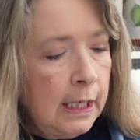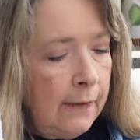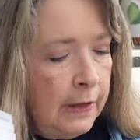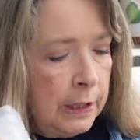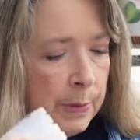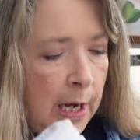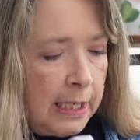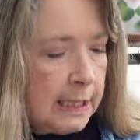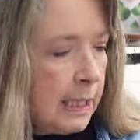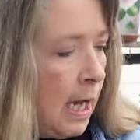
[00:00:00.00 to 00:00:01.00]
love these
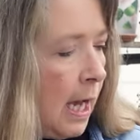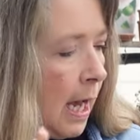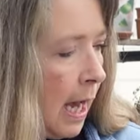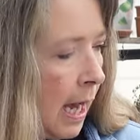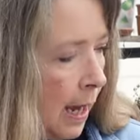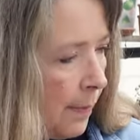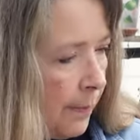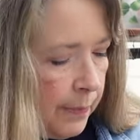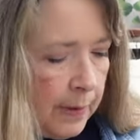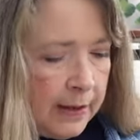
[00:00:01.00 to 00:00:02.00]
pots.
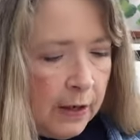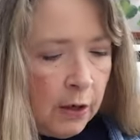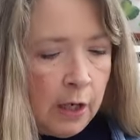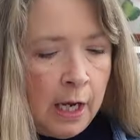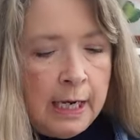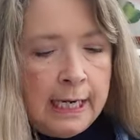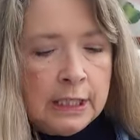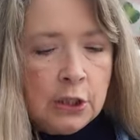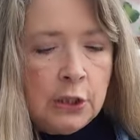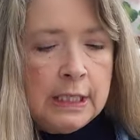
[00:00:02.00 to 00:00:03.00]
Um, and they're a
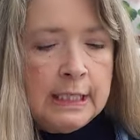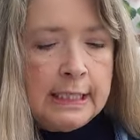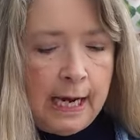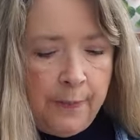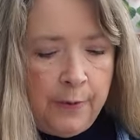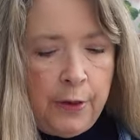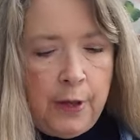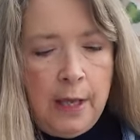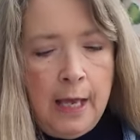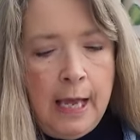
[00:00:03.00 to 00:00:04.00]
nice good depth.